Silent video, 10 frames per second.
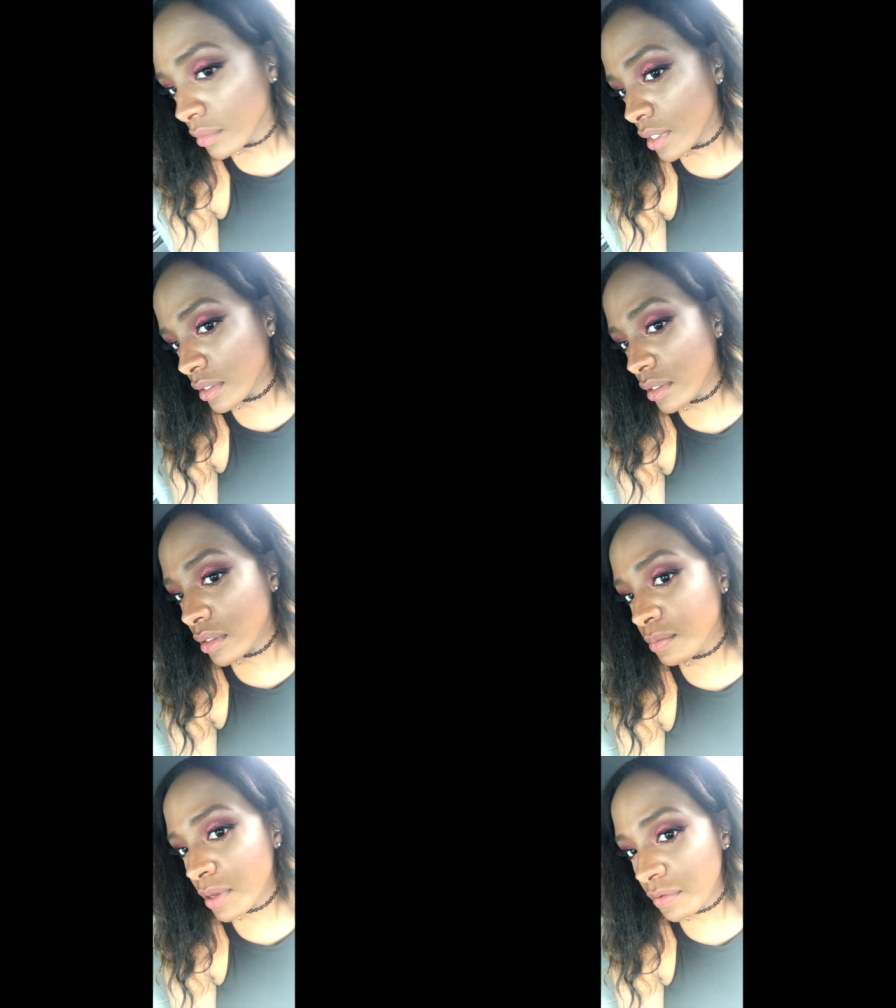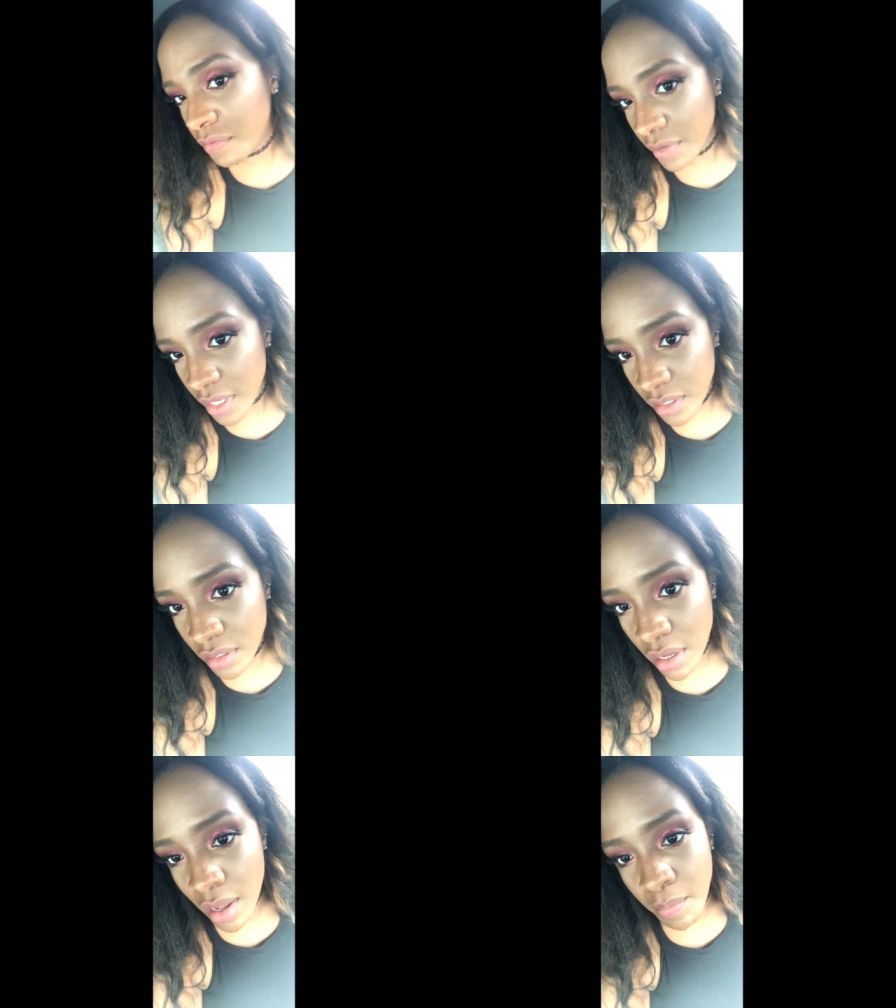This is my
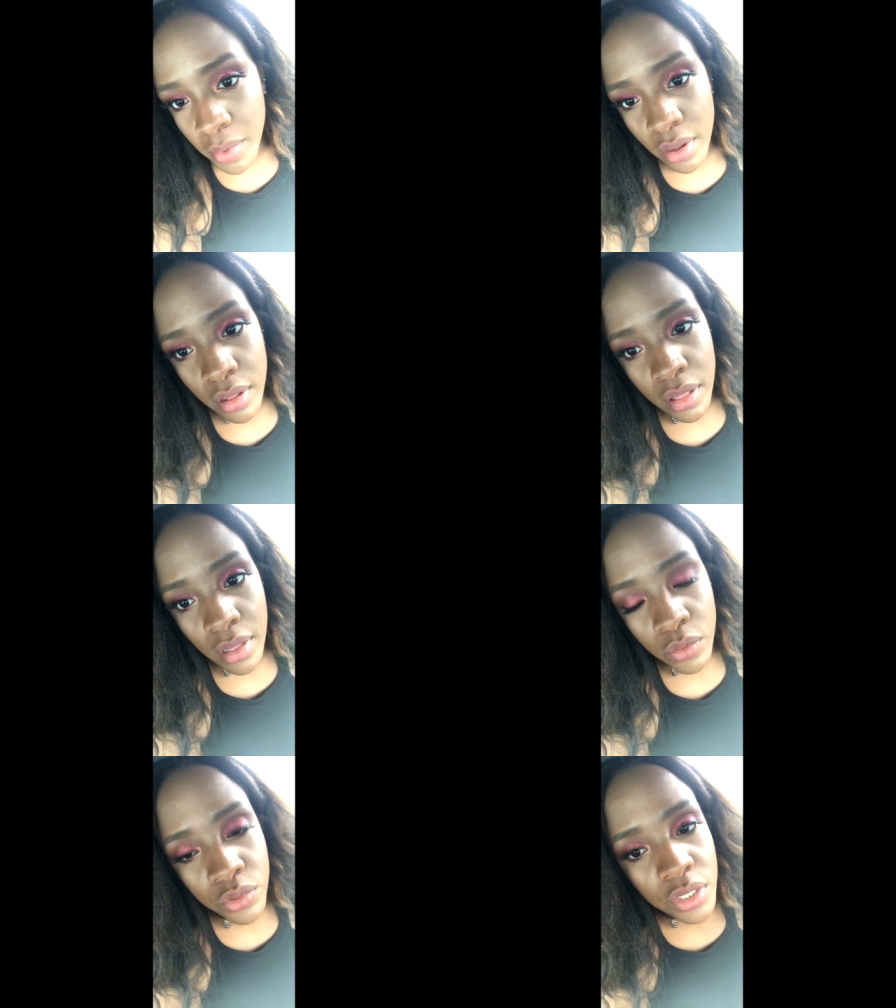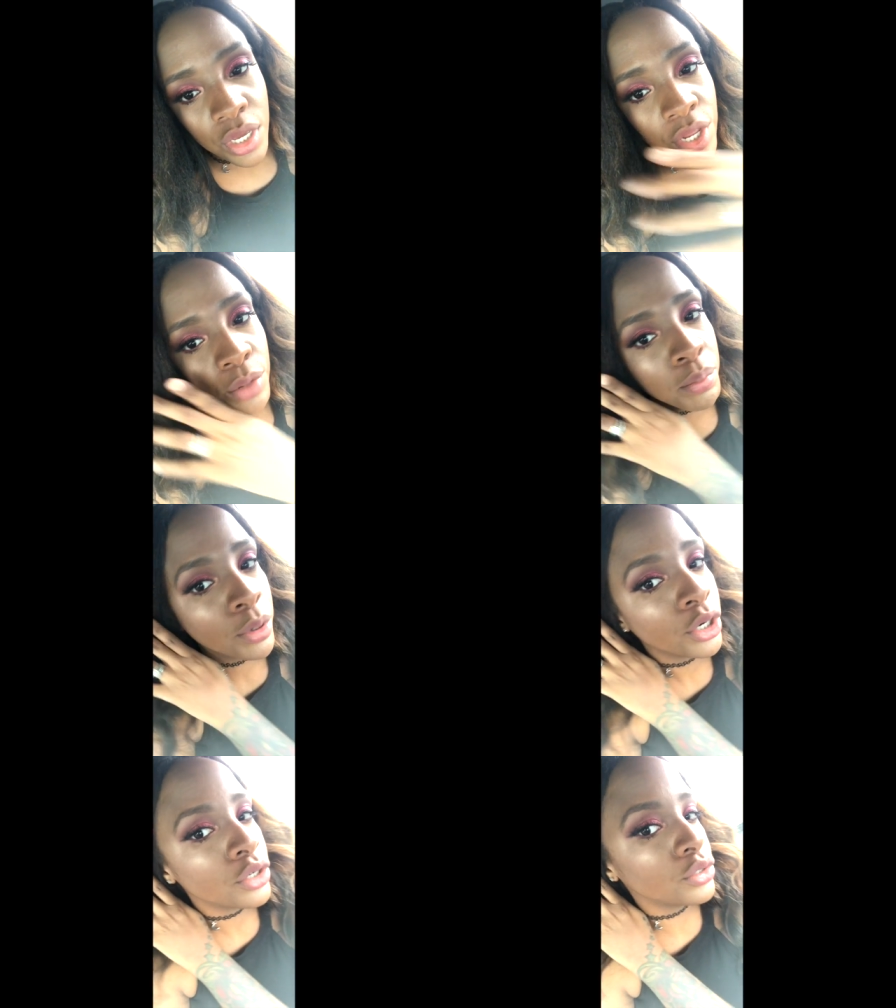face up close and
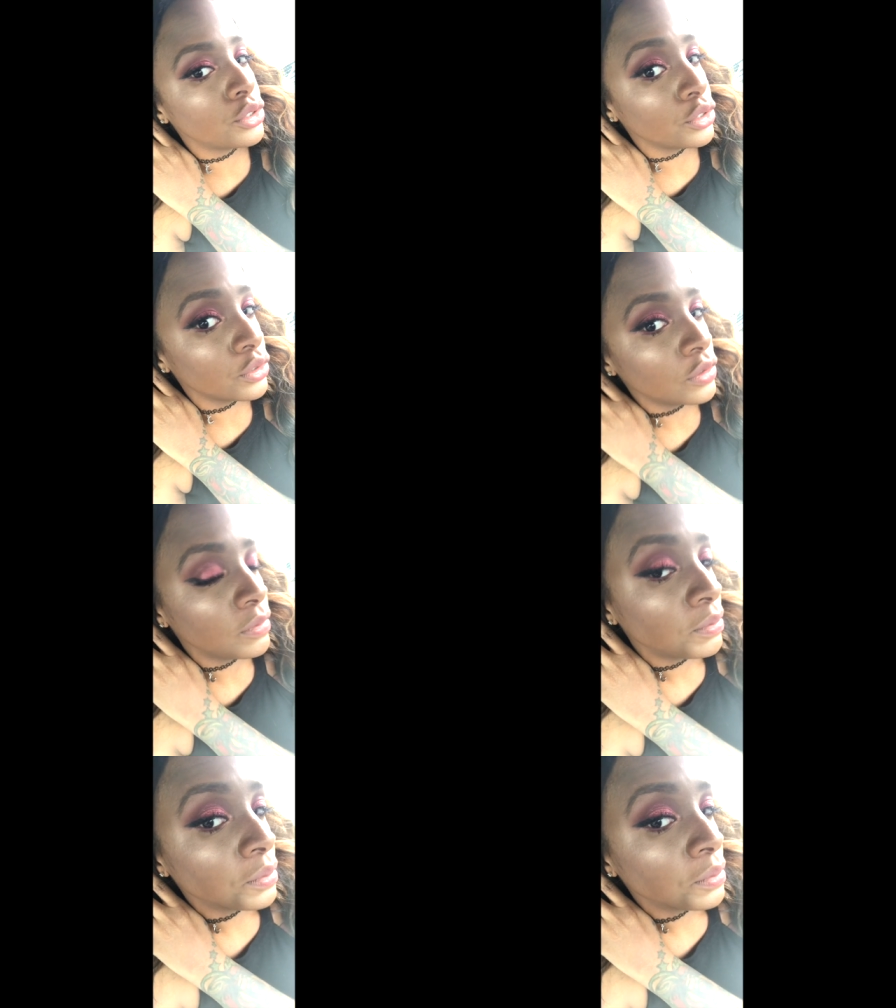personal